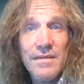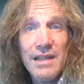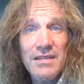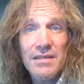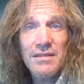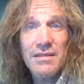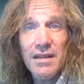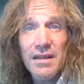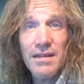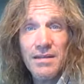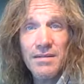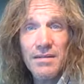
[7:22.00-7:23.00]
That's just
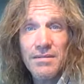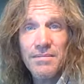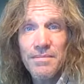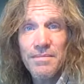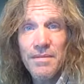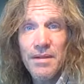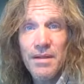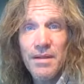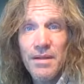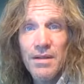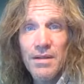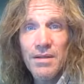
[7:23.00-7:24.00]
it.
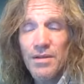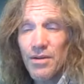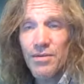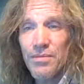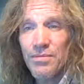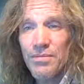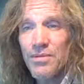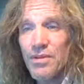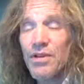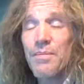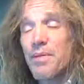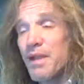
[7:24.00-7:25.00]
You know,
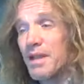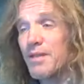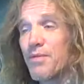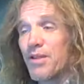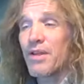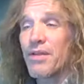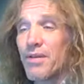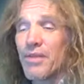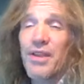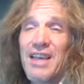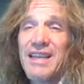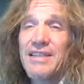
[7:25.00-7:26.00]
you're competing with other
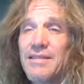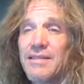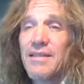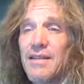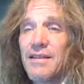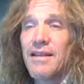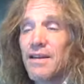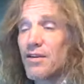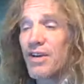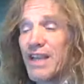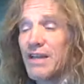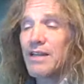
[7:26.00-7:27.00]
things that
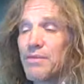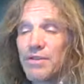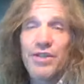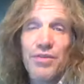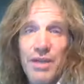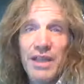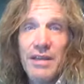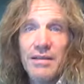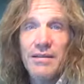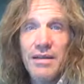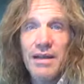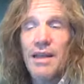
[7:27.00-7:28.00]
are eating what you
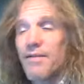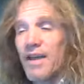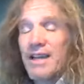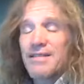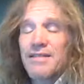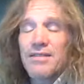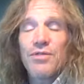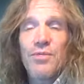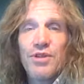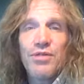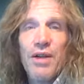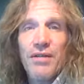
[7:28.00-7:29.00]
eat and have access to
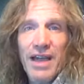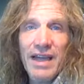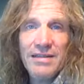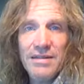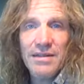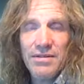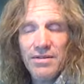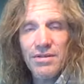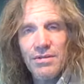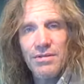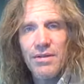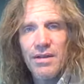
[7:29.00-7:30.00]
what you have access to.